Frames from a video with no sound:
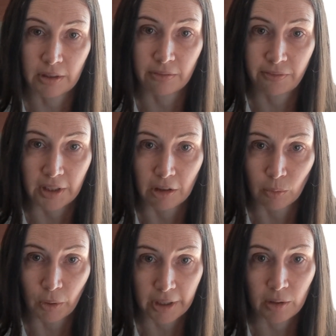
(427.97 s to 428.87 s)
in fear
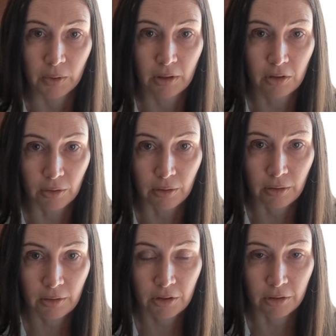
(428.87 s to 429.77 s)
of what he would
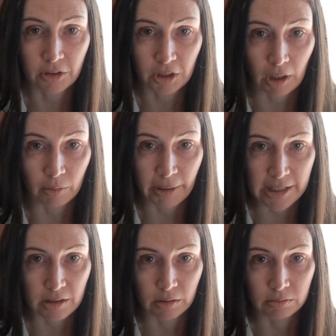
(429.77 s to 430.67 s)
do to the child
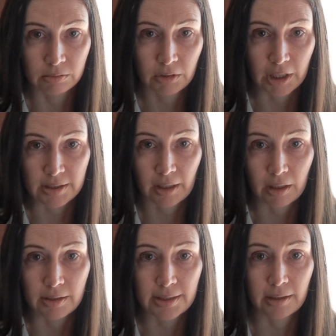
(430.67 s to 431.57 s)
based on things that
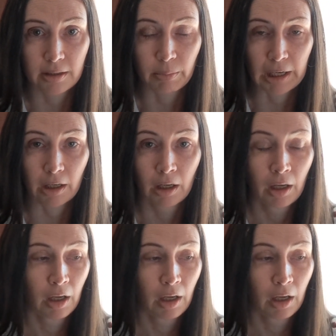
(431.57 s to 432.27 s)
he'd said to me.